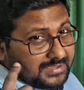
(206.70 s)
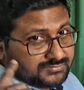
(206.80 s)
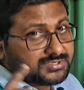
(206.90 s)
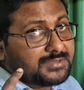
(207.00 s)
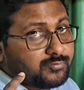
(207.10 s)
have
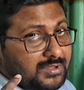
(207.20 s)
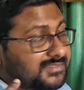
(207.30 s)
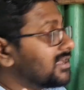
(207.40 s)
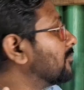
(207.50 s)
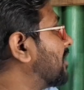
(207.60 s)
to keep one
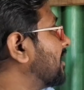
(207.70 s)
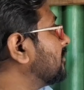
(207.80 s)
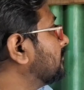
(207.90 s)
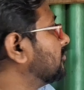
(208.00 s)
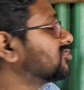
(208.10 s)
thing in
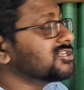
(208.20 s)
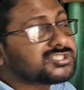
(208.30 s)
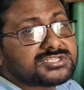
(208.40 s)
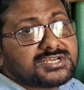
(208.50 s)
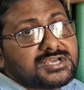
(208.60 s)
mind, which
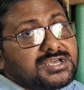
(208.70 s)
is